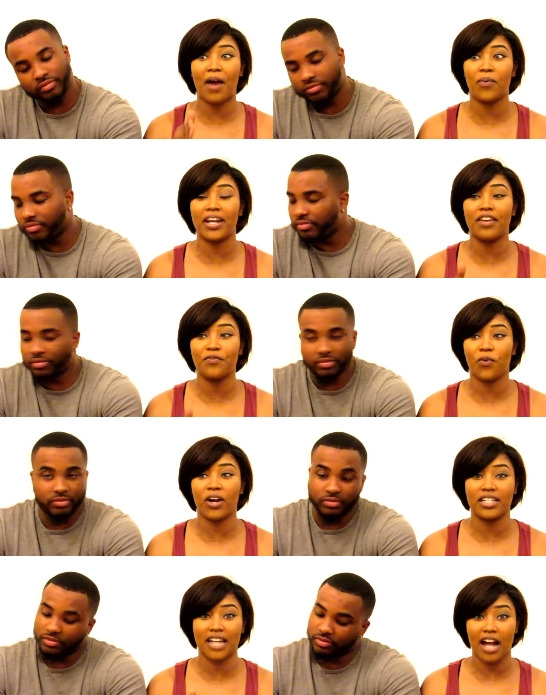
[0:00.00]
Speaker 1: I went in
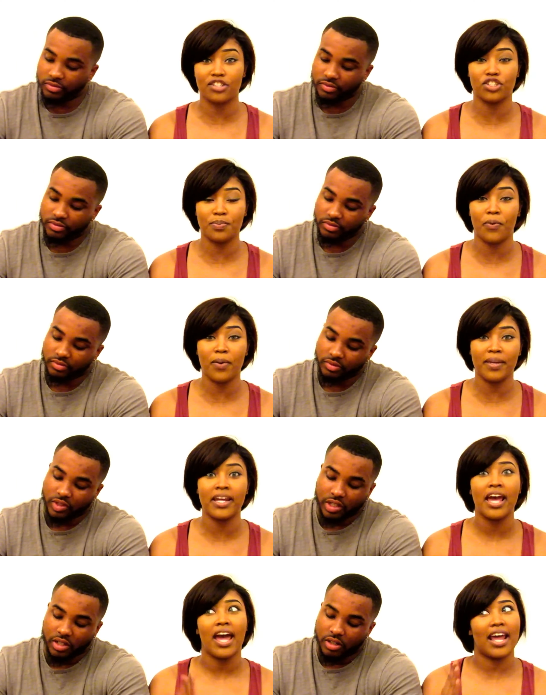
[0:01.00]
for a doctor's appointment,
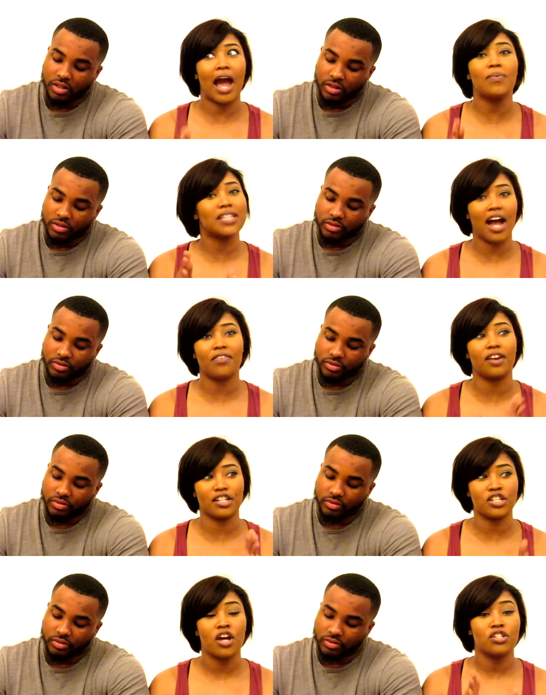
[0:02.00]
and I was high
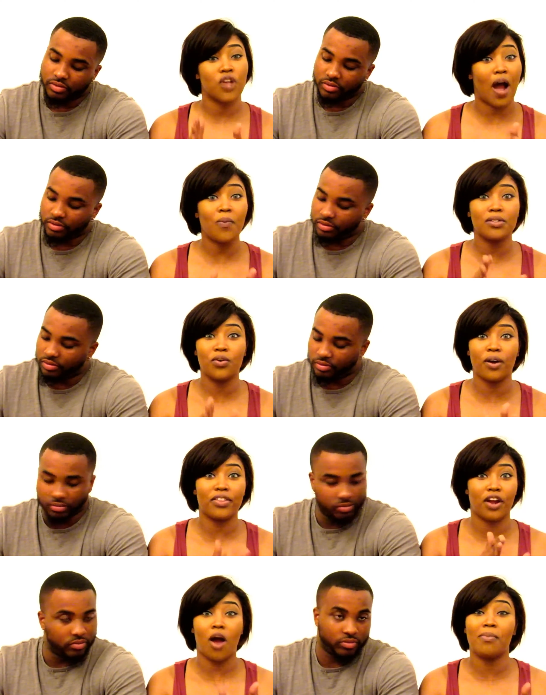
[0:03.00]
risk. So I was going
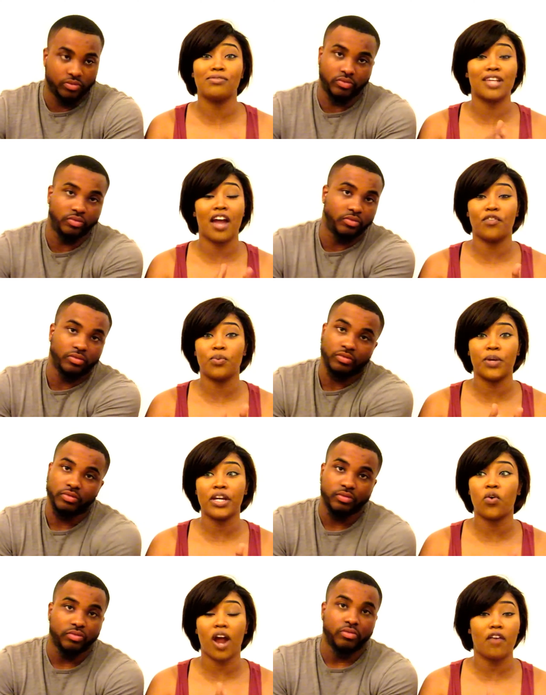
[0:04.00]
in there almost every
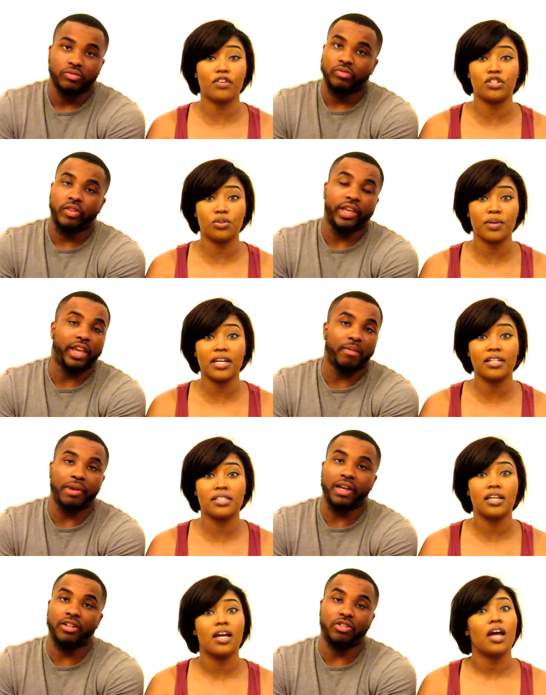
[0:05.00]
week or every two weeks. Can't
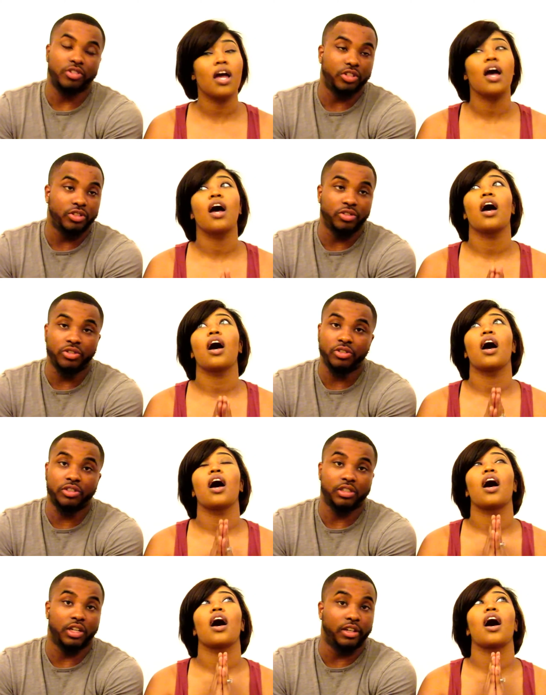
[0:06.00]
buy
Speaker 2: no
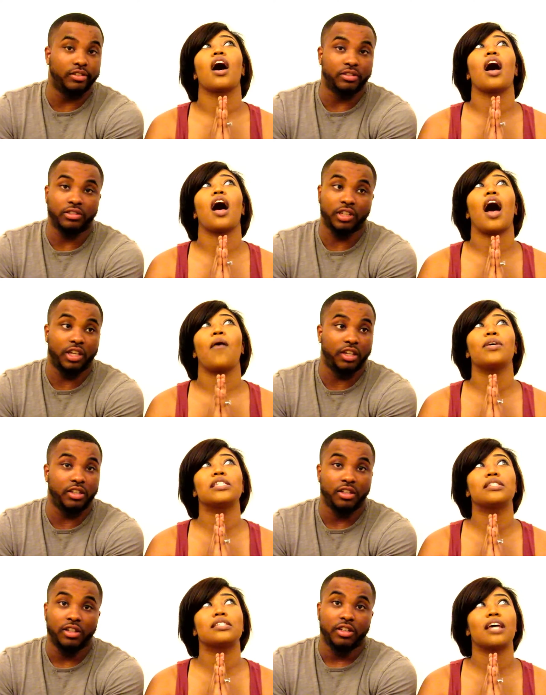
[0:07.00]
shoes, none. Can't, I
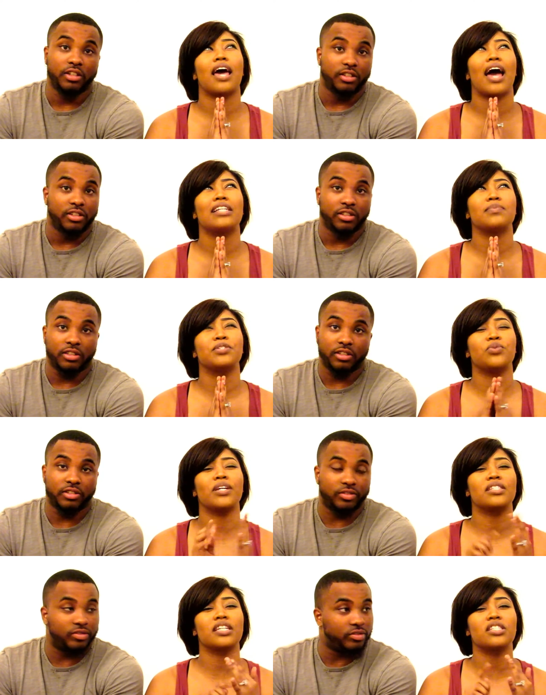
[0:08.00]
was
Speaker 1: had to
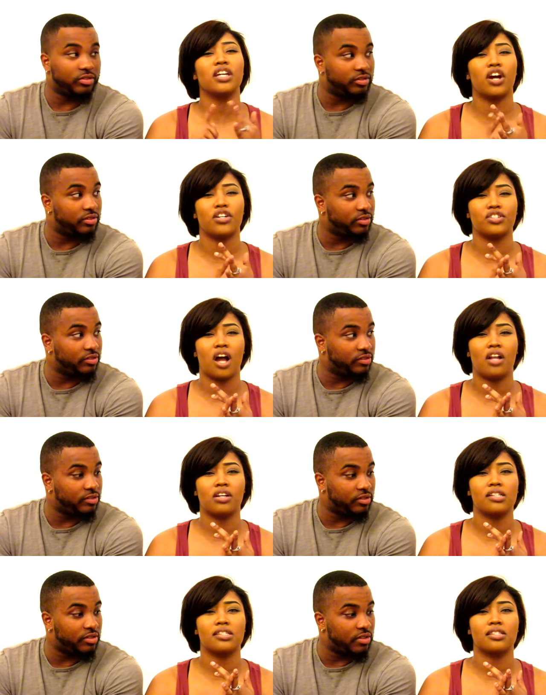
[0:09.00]
between sixty and hundred
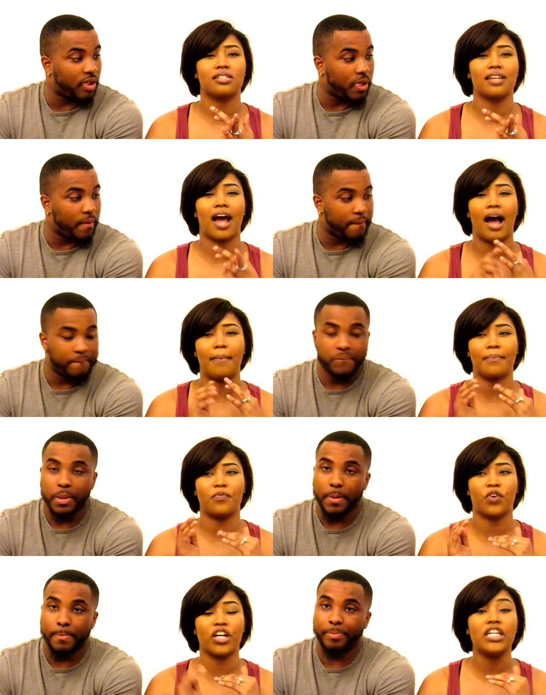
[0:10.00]
dollars um,
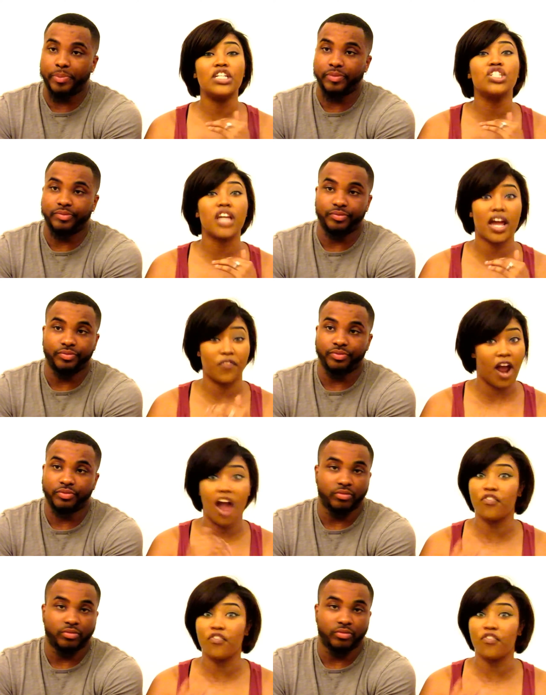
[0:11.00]
for each for